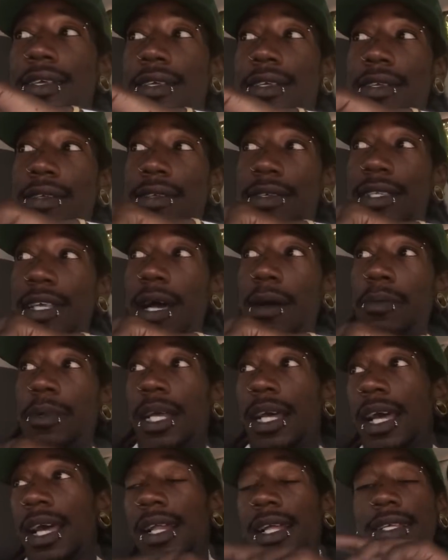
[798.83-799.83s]
stepped
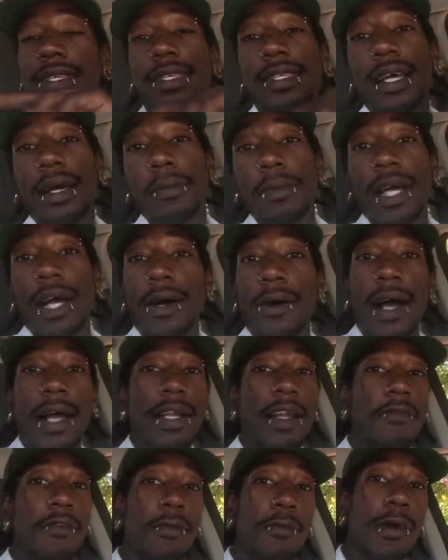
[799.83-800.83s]
in and stepped out. I
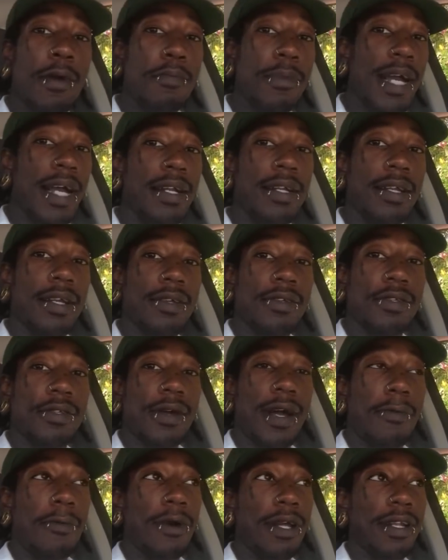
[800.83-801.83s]
never went back there, so I
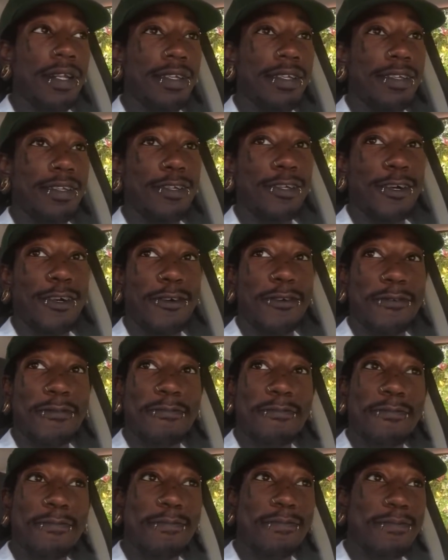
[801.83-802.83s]
wanted to, you know,
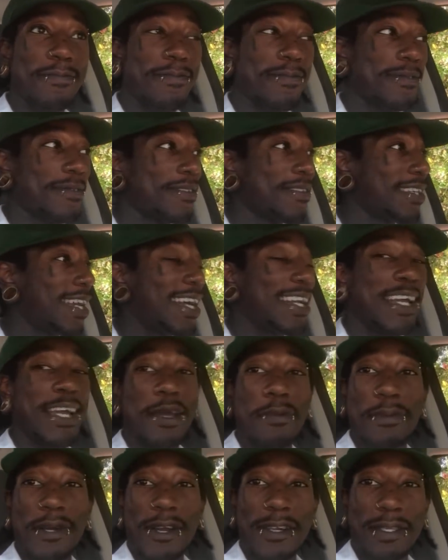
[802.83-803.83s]
kind of
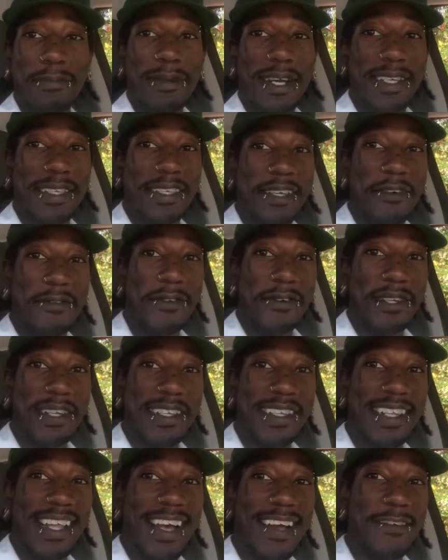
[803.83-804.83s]
embarrass myself on this
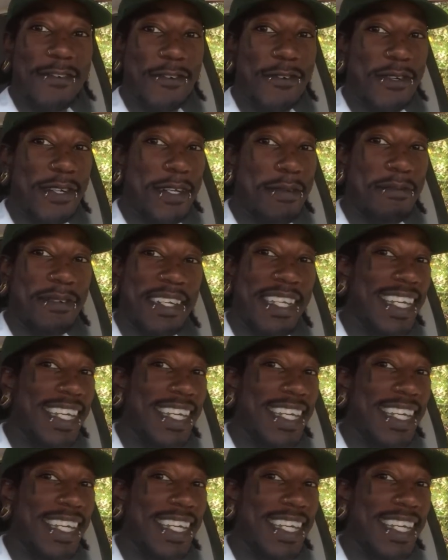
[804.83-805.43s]
live stream.